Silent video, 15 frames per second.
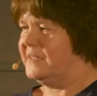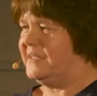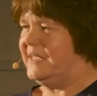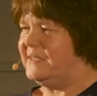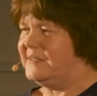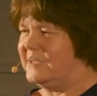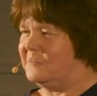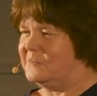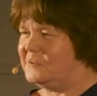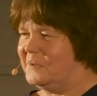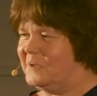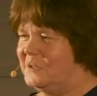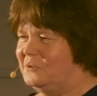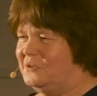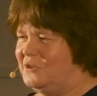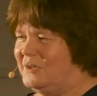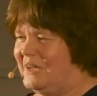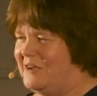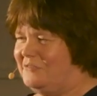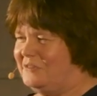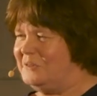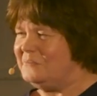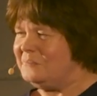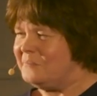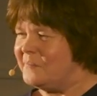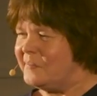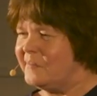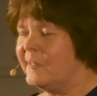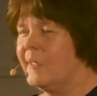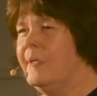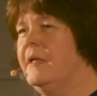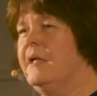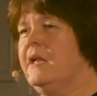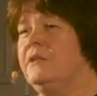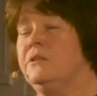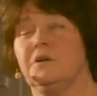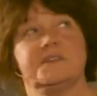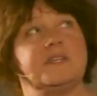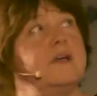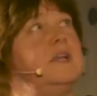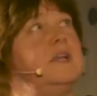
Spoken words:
to eat up to a whole new level. not